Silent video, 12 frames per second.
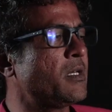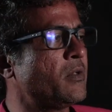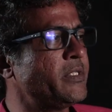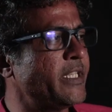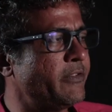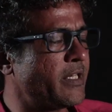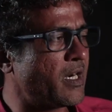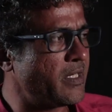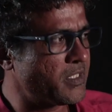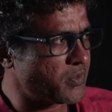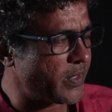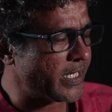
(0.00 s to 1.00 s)
around
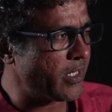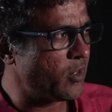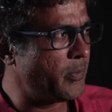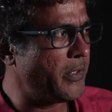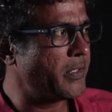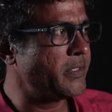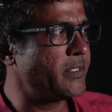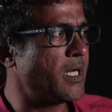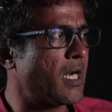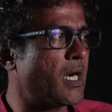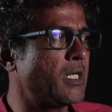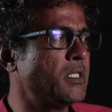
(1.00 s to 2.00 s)
700 square kilometers
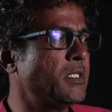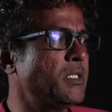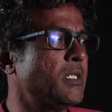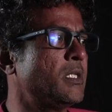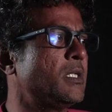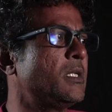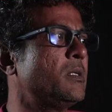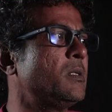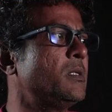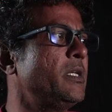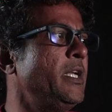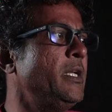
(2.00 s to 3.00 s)
large
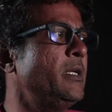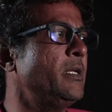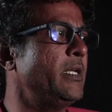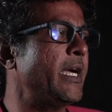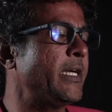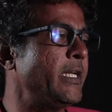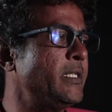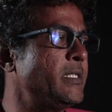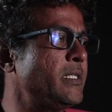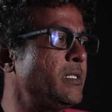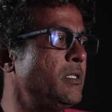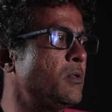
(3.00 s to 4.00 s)
in at
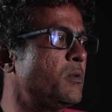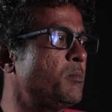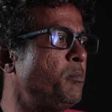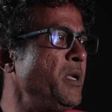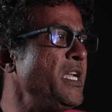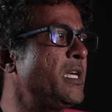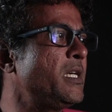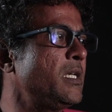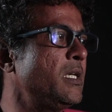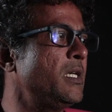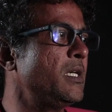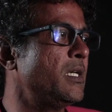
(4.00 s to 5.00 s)
its peak
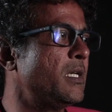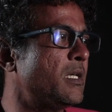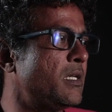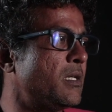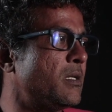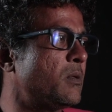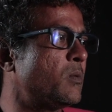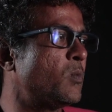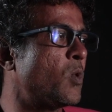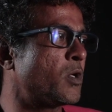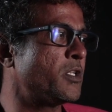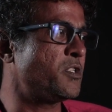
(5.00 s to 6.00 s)

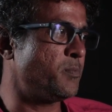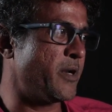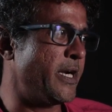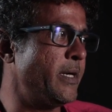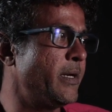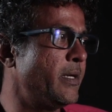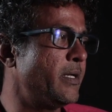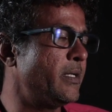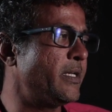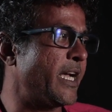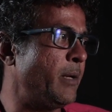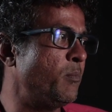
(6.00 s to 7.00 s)
water spread
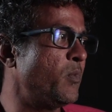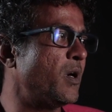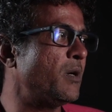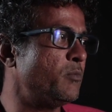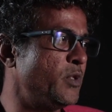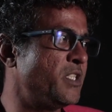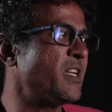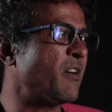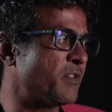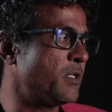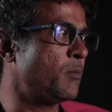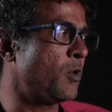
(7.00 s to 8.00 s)
time, which is
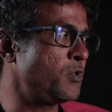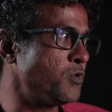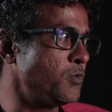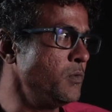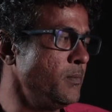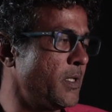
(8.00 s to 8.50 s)
after the monsoon,